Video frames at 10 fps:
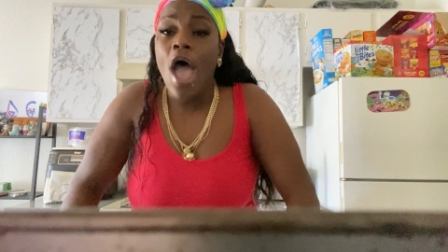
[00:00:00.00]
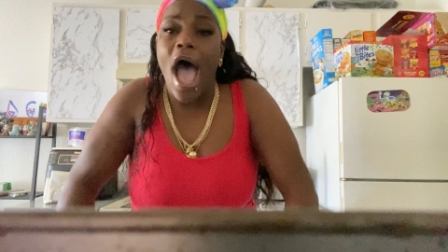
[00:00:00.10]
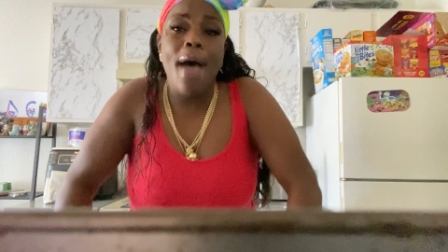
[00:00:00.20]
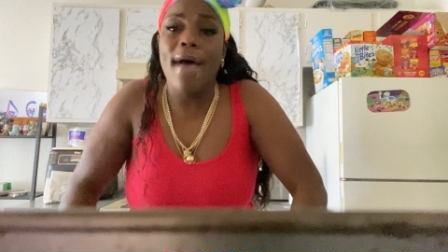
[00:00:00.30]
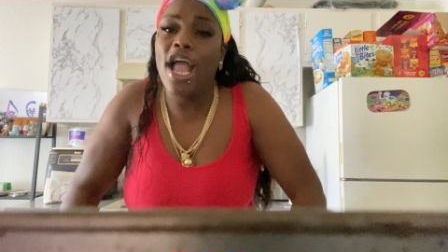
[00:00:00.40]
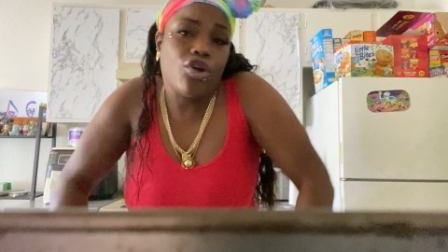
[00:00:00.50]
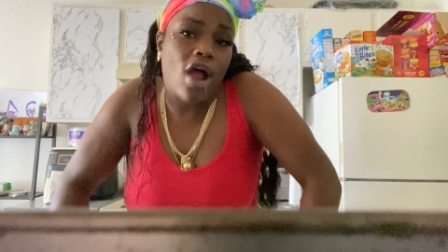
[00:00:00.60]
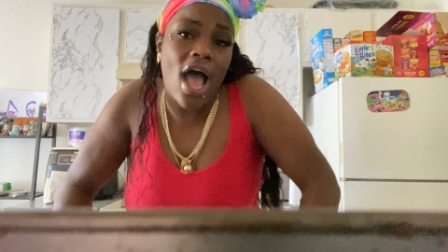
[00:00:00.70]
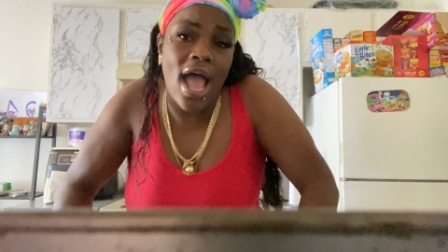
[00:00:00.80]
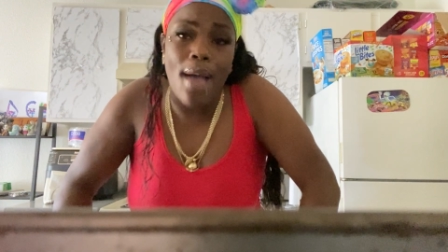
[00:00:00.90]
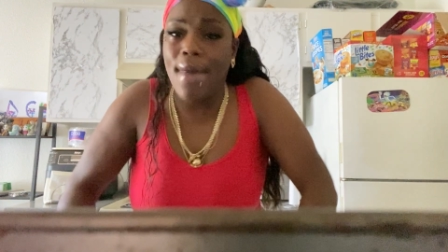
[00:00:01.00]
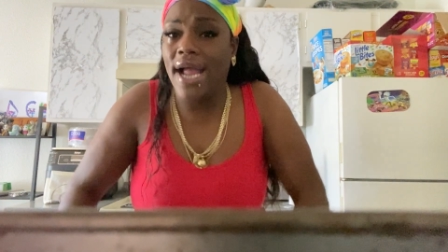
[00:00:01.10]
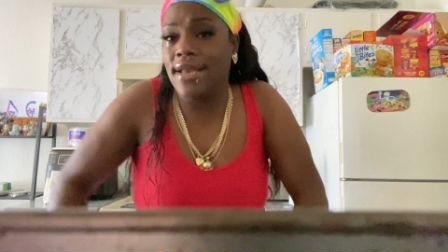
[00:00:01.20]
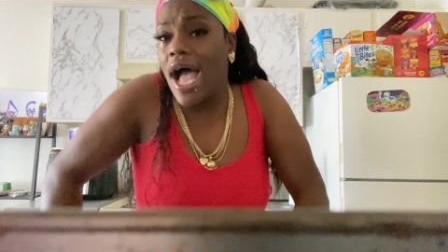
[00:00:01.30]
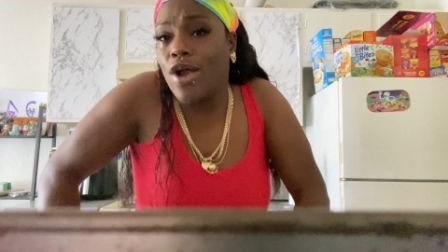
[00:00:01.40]
I might cry, I
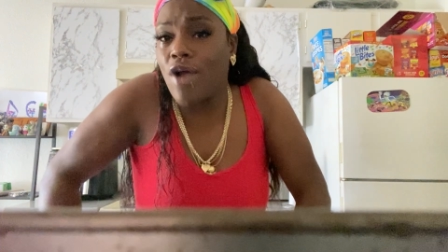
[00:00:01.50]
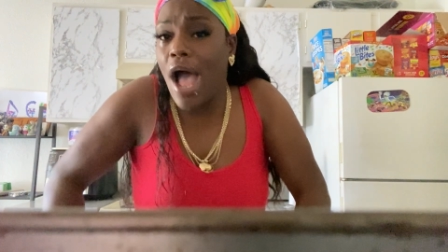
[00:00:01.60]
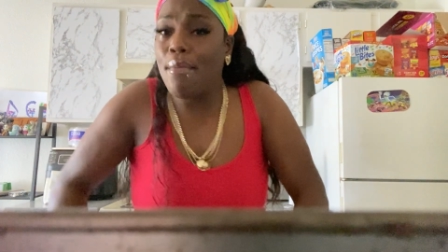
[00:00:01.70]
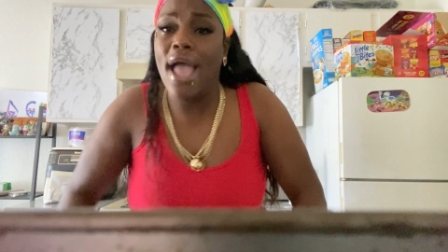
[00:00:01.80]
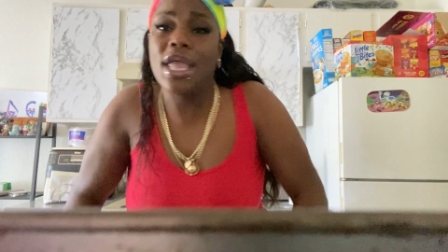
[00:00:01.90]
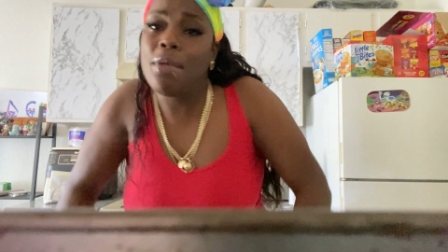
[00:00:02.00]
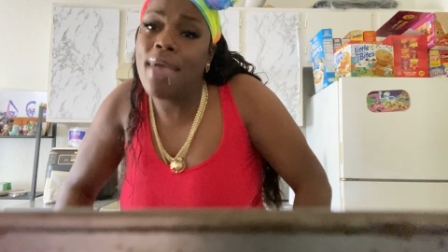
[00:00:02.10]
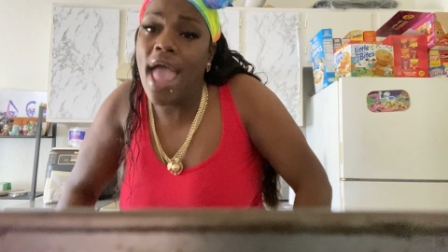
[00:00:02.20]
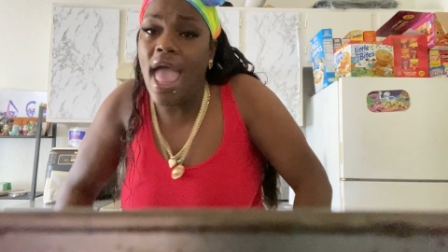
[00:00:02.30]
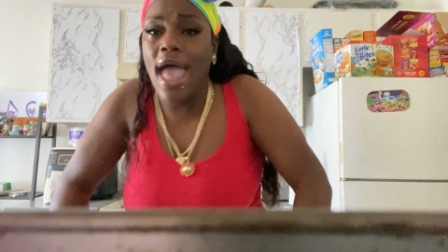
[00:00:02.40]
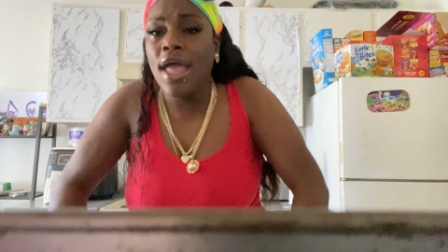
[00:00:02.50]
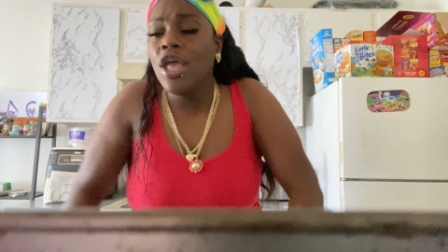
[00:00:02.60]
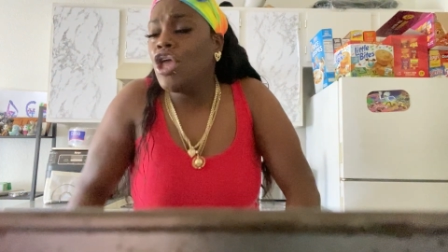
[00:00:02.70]
might not cry, I might get mad.